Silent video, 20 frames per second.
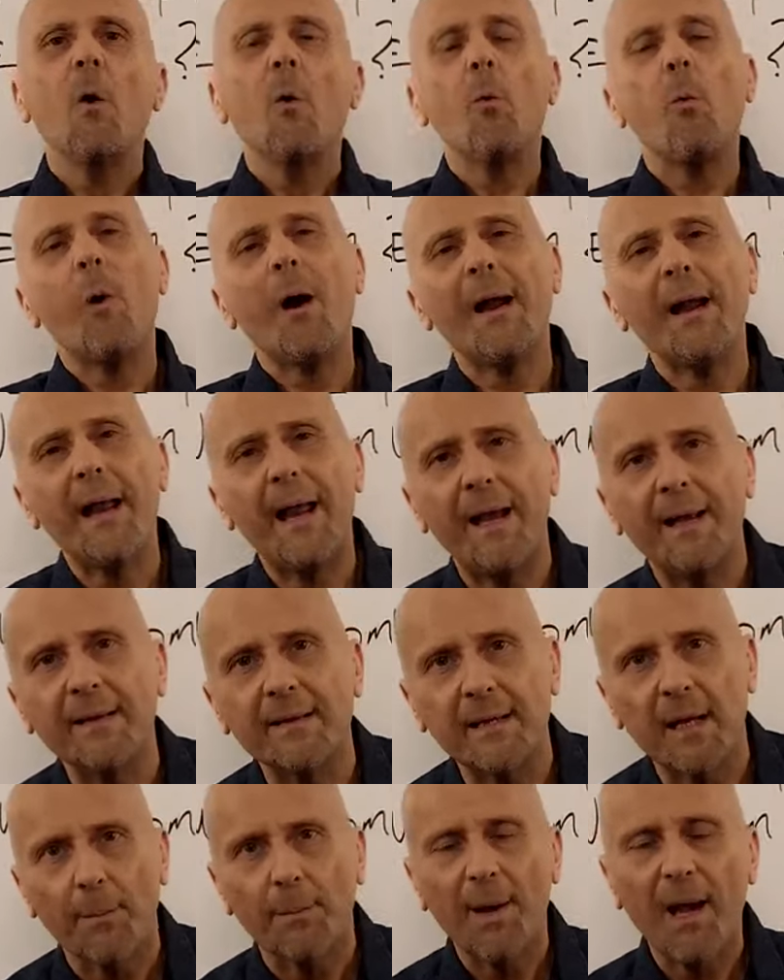what
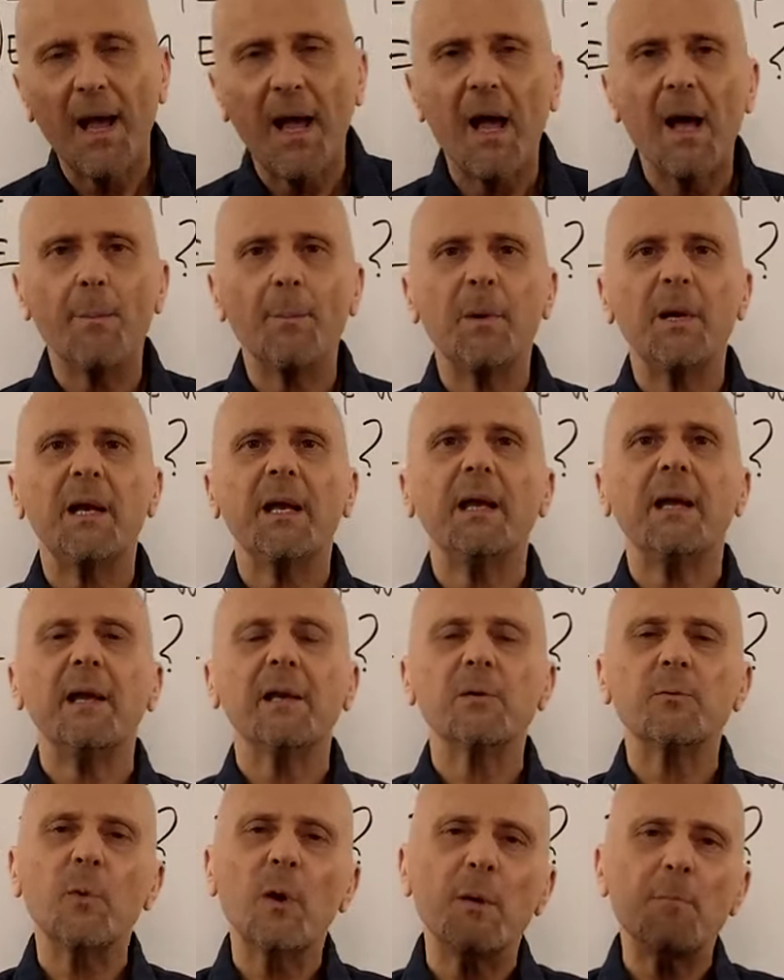ends up happening
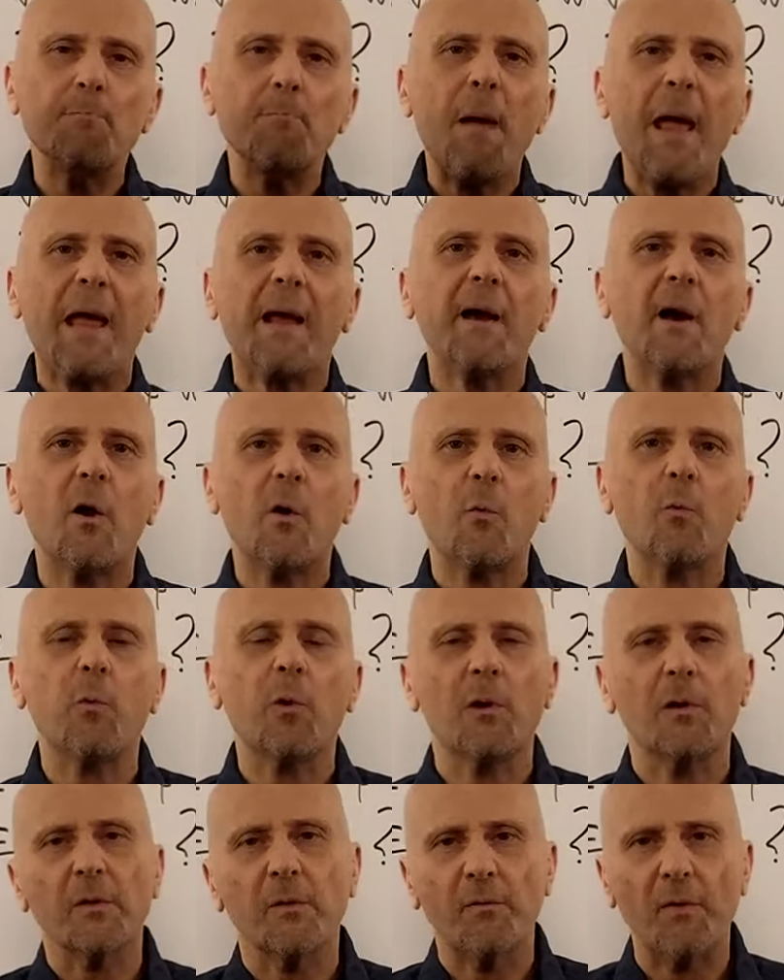is we make our
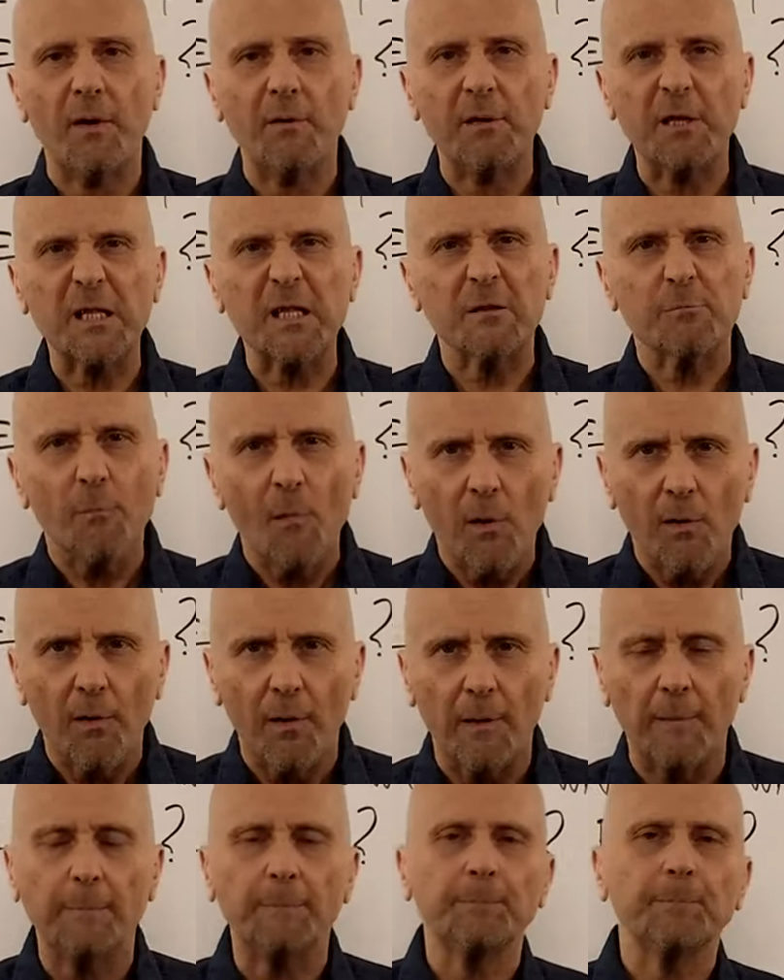world very
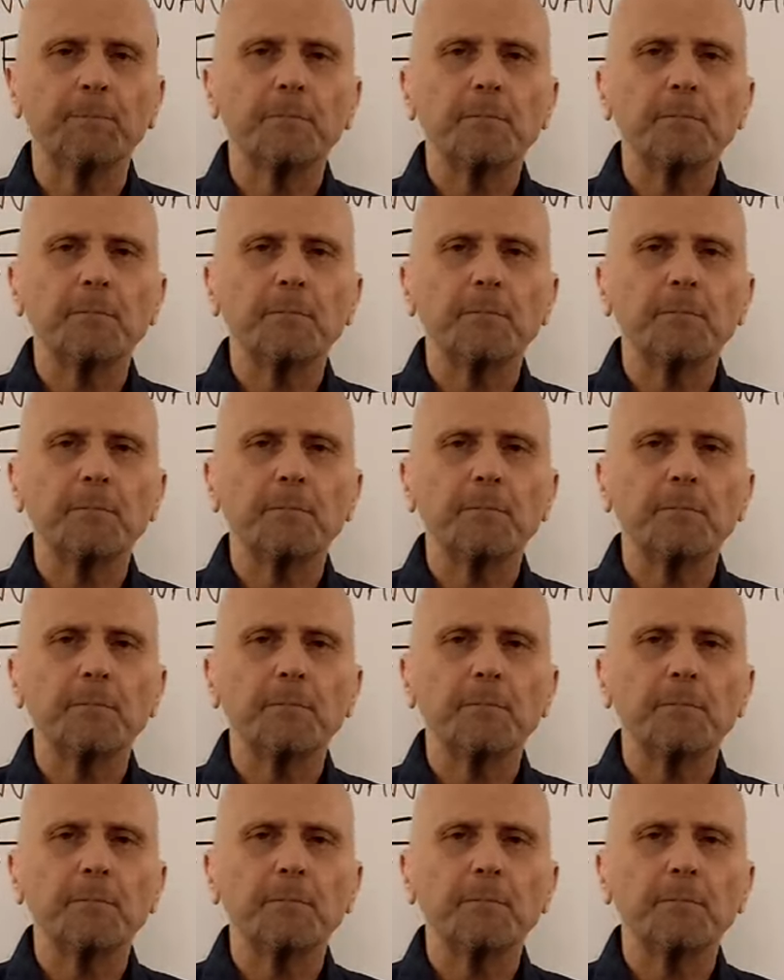small.